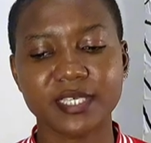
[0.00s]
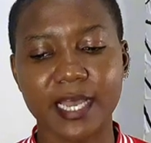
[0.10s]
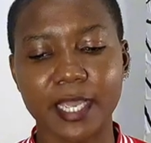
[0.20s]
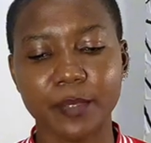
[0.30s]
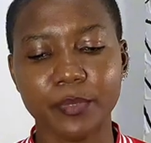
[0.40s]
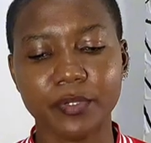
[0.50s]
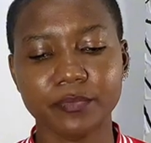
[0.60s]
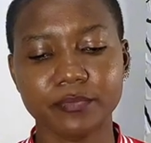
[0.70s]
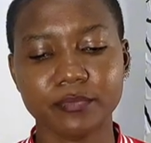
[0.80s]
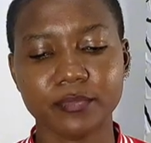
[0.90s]
type
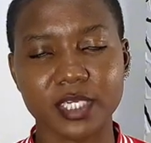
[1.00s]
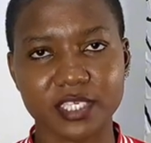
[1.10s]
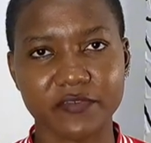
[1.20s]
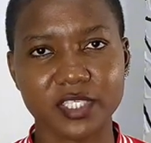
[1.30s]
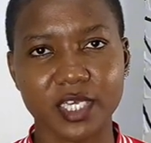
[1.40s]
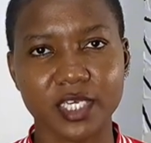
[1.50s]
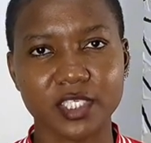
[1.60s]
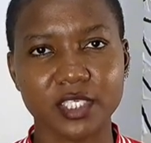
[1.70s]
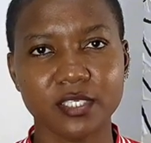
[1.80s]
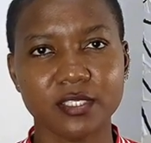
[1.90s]
as i've
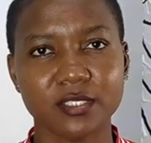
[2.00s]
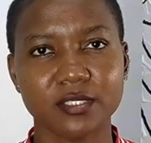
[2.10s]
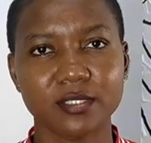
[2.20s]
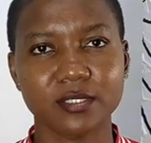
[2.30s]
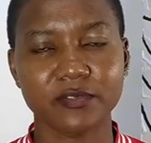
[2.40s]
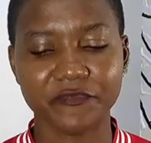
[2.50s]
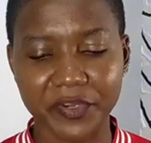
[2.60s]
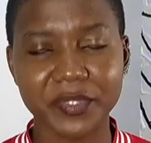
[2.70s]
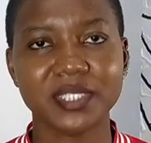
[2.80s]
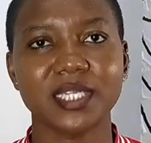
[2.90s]
said is
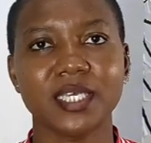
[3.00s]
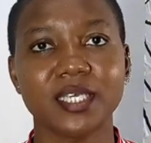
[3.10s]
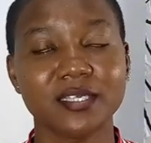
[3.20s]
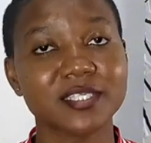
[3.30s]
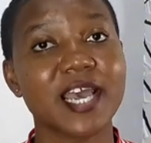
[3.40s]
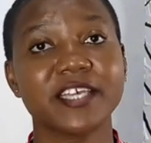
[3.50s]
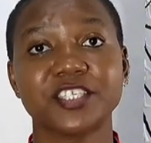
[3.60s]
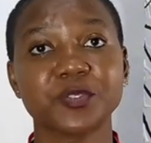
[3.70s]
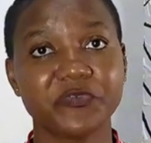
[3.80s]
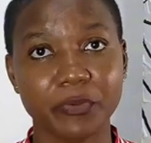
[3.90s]
very sleek is the
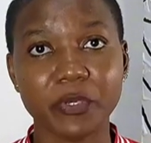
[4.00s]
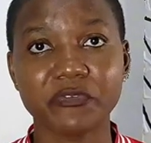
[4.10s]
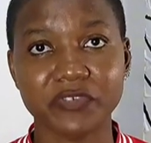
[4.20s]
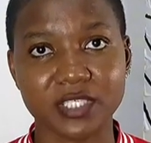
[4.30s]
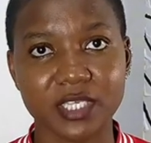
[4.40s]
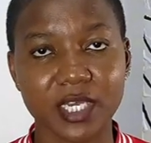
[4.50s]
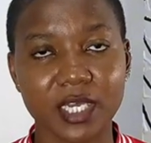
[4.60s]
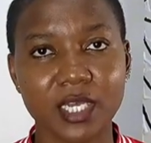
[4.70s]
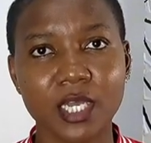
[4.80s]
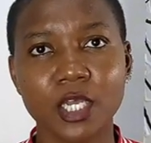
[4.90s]
ideal female physique.
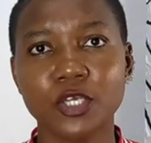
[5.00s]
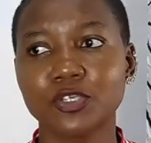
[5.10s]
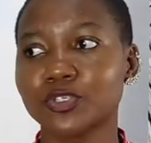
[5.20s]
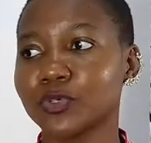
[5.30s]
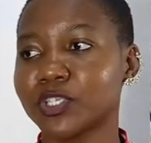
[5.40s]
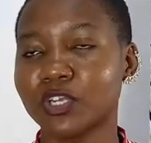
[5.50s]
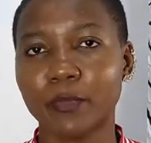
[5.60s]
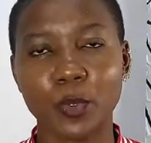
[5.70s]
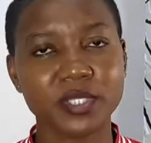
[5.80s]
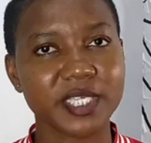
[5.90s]
So the
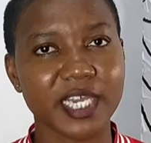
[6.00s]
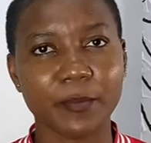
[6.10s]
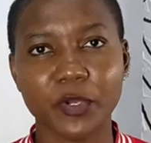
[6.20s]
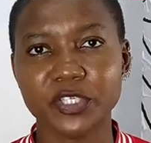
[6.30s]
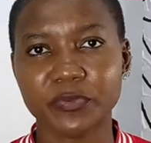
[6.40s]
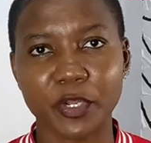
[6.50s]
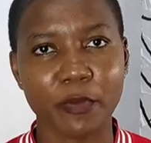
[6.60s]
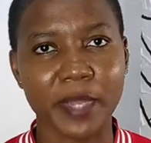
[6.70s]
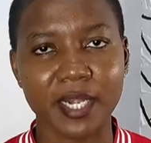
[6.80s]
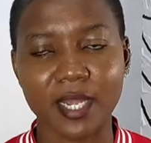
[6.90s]
number one skirt I'm going to
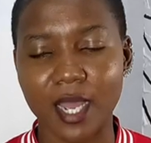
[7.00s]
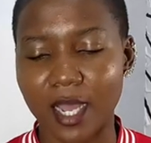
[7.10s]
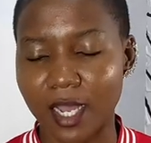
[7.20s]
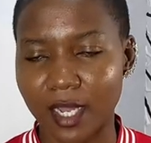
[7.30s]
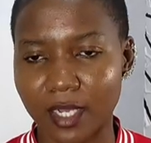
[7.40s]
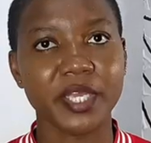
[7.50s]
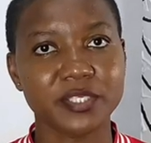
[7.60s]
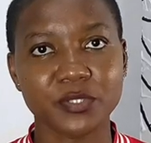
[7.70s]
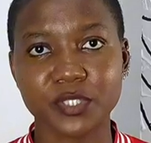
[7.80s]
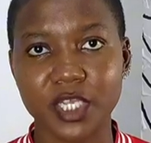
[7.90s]
recommend are
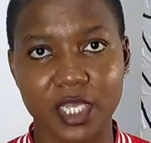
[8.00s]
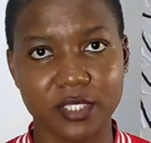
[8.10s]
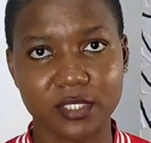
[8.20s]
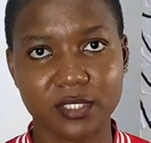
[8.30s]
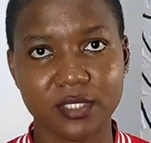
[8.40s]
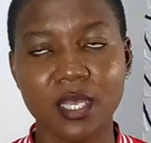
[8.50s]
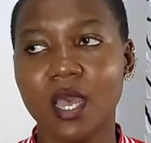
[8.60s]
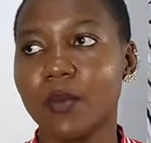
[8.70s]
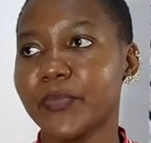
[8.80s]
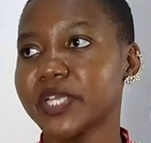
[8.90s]
pencil skirts.
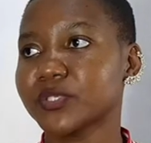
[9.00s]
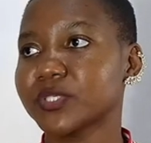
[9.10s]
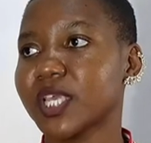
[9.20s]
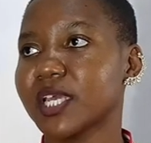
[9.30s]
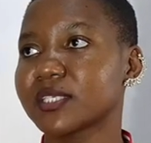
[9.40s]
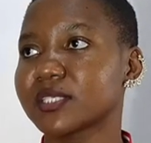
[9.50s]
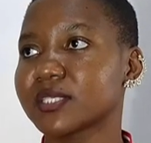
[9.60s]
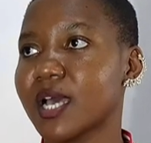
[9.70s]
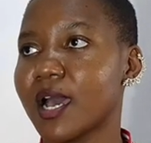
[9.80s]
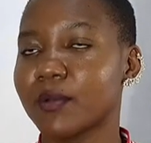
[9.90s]
Pencil
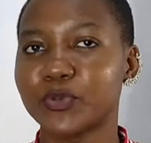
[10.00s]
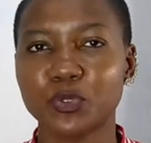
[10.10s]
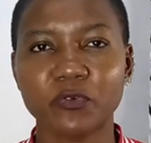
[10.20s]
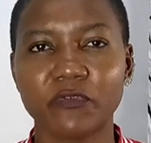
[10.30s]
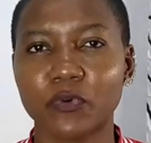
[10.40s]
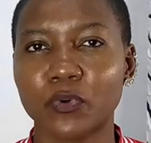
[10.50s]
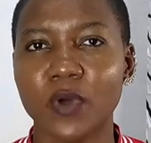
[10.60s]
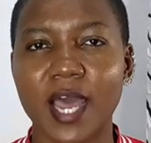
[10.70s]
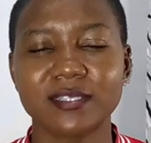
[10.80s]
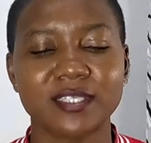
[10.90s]
skirts are
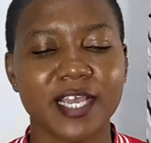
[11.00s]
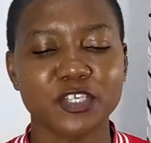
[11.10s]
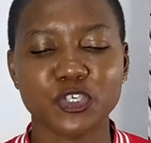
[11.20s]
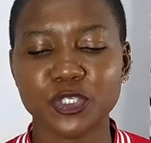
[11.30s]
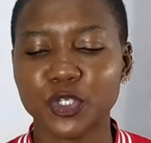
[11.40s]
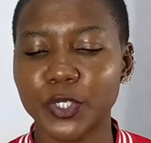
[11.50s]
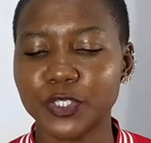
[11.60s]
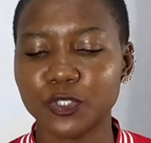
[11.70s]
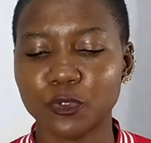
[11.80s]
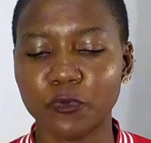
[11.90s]
beautiful as they are just
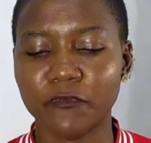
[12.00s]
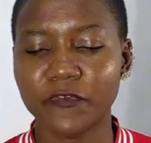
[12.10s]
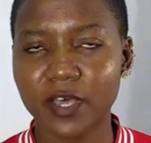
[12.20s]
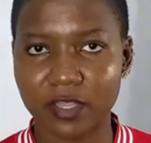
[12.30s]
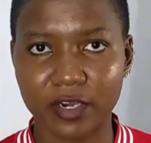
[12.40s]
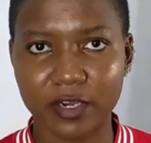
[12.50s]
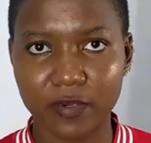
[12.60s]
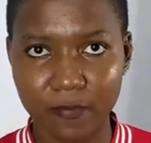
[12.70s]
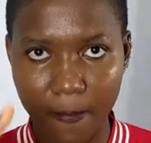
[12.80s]
going to further,